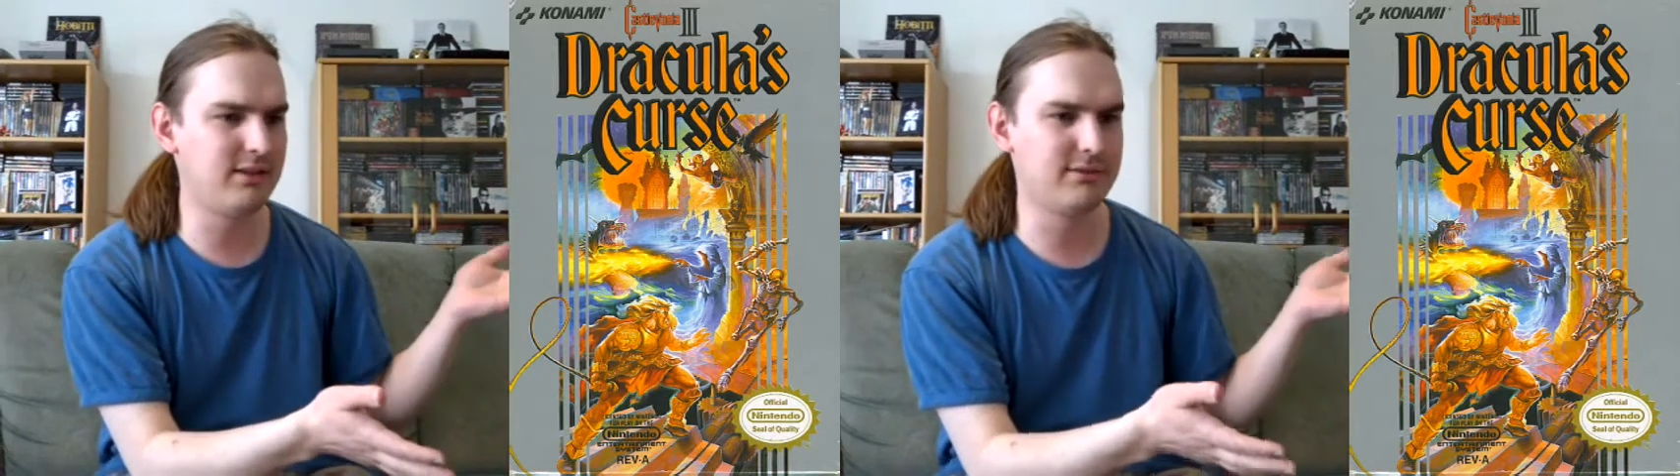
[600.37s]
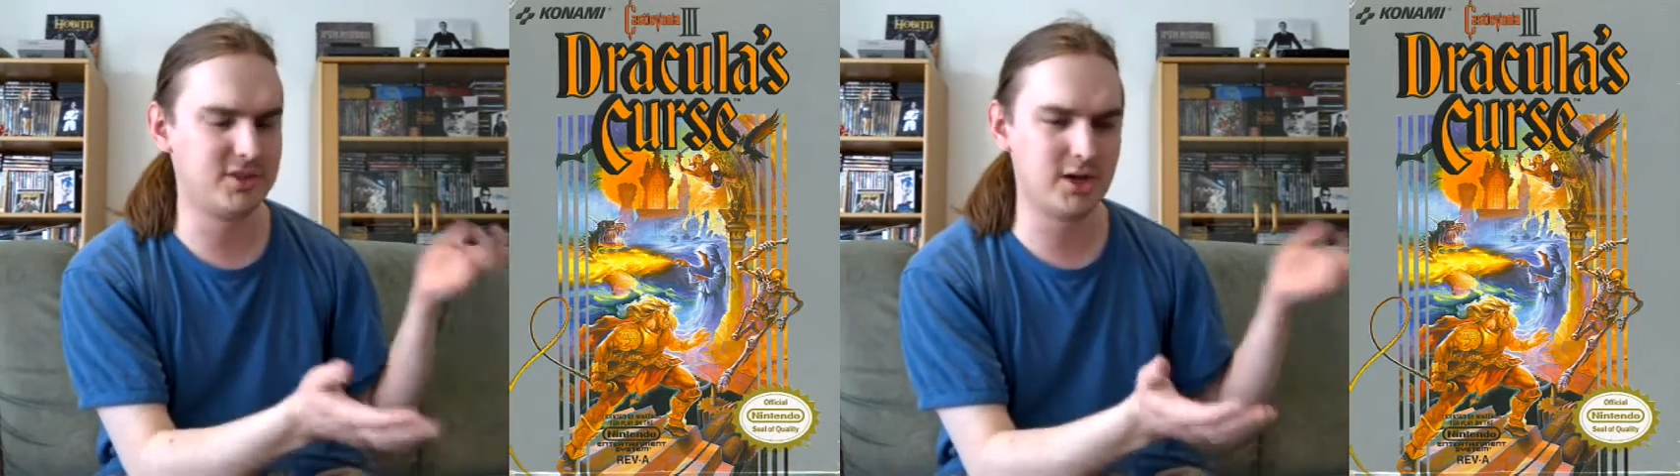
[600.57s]

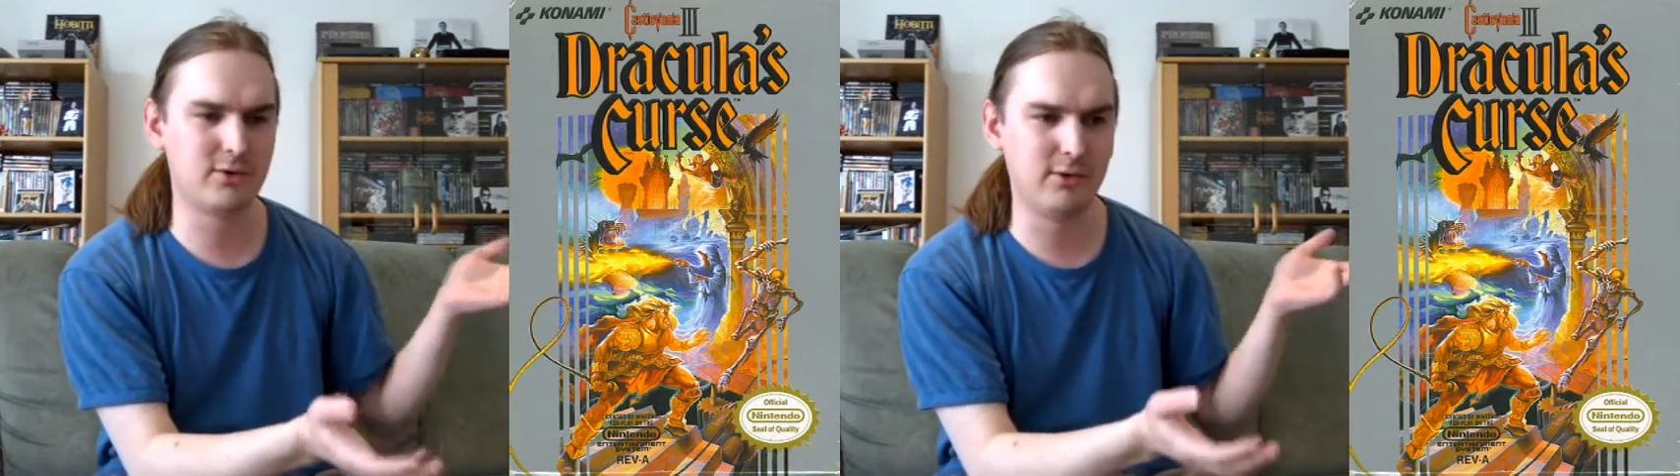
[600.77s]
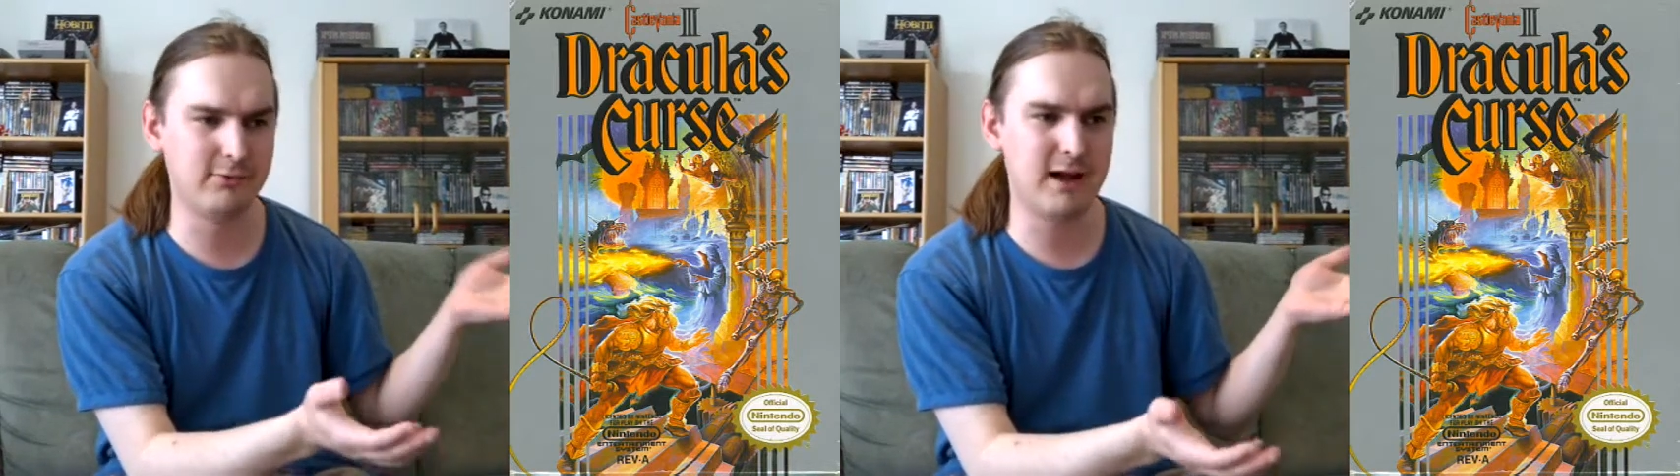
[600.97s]
the
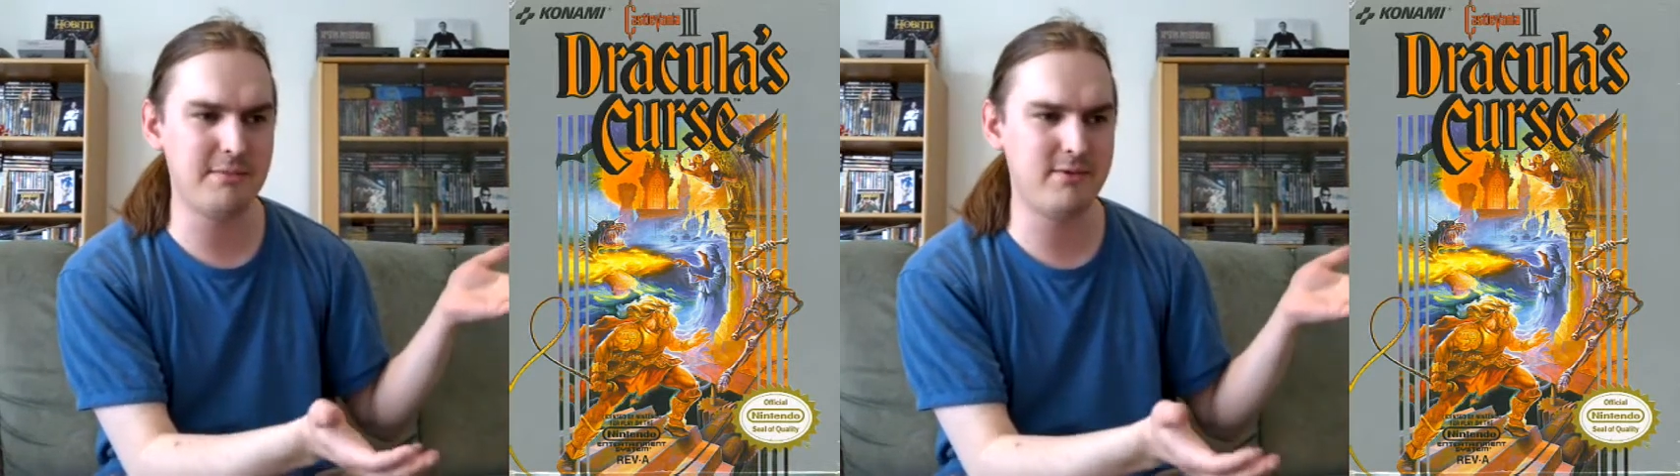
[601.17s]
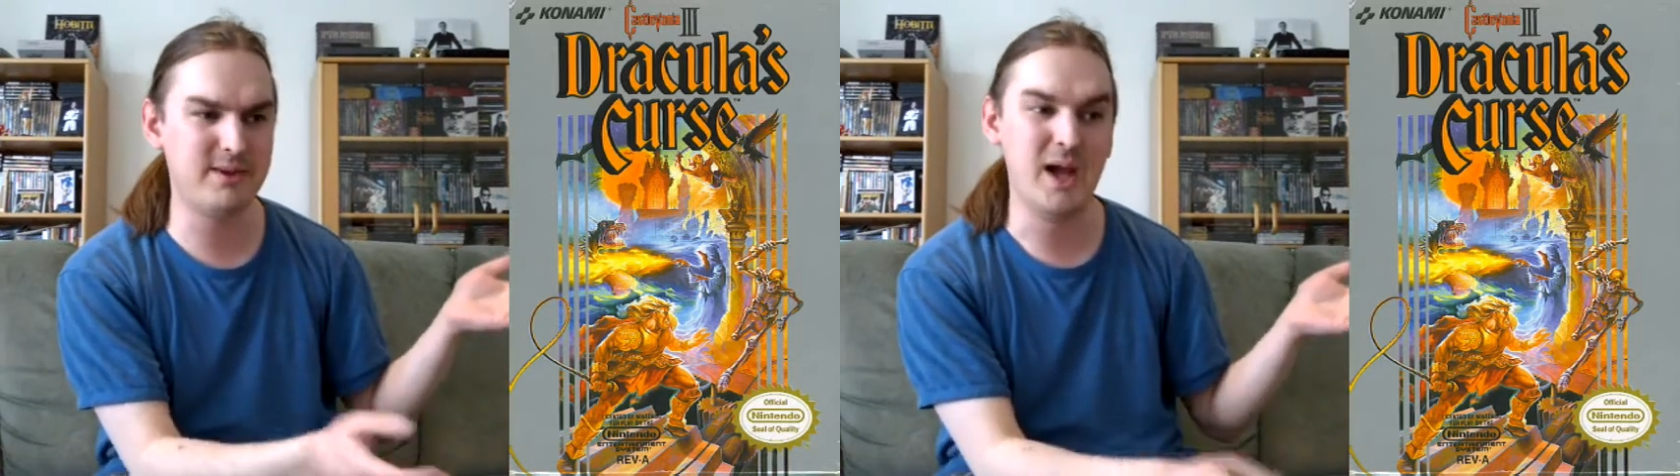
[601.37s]
general
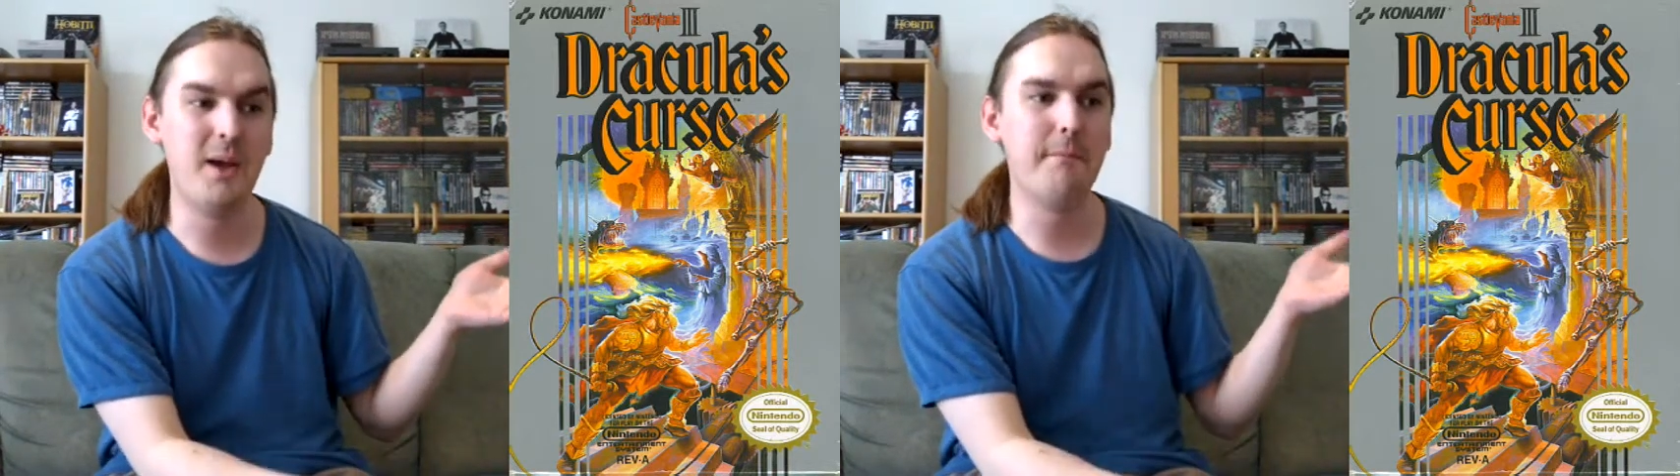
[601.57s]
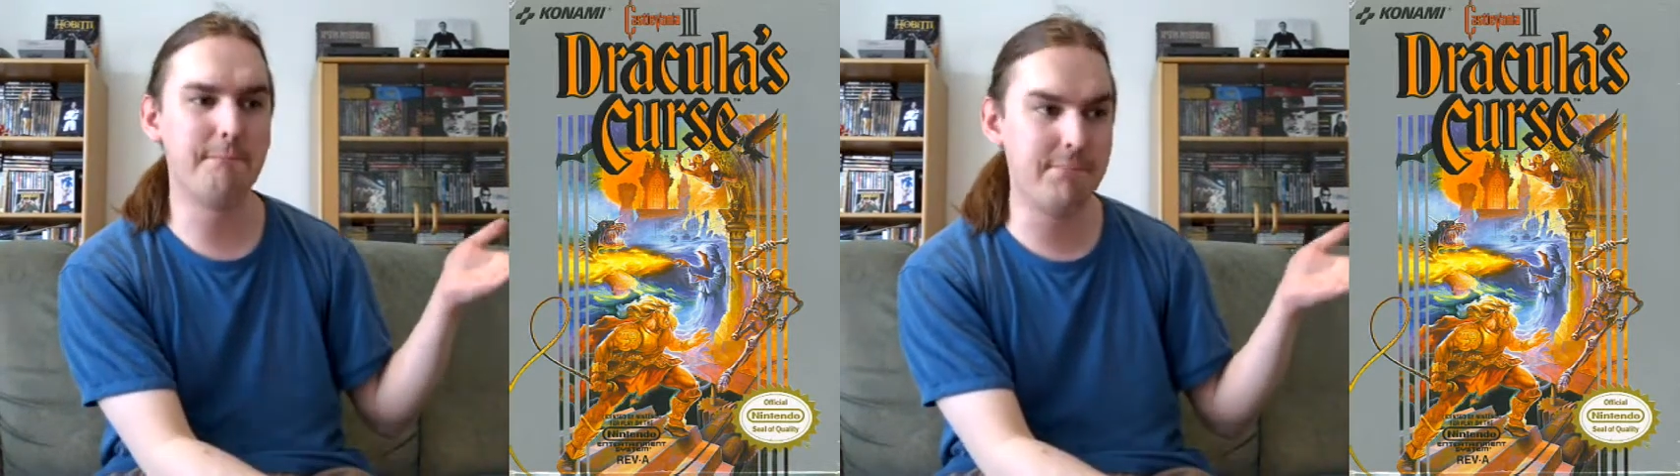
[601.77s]
vibe of it,